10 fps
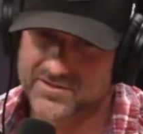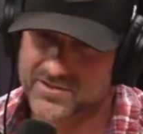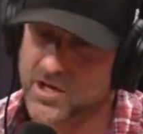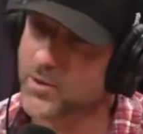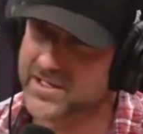
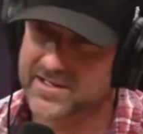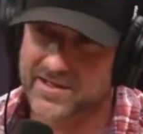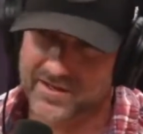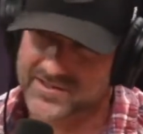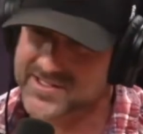going in
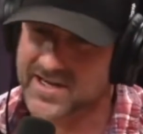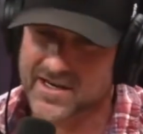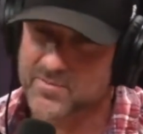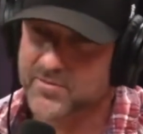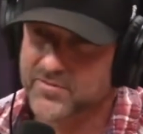there and setting
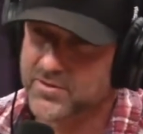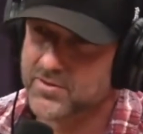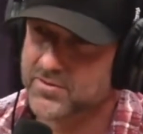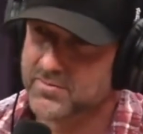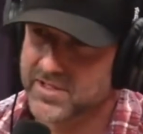up a
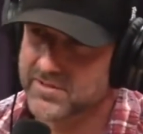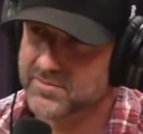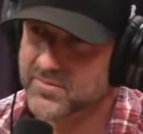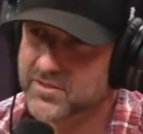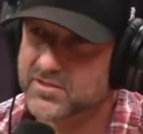full
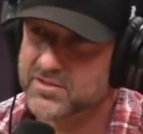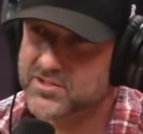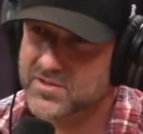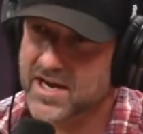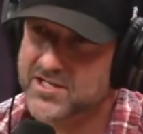mineral
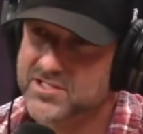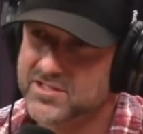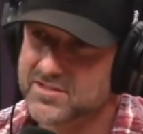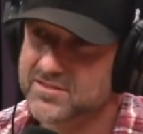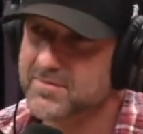
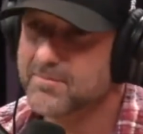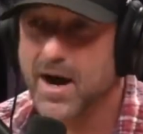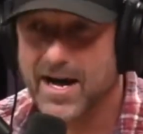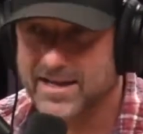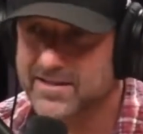extraction
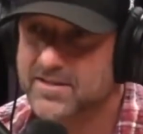mine.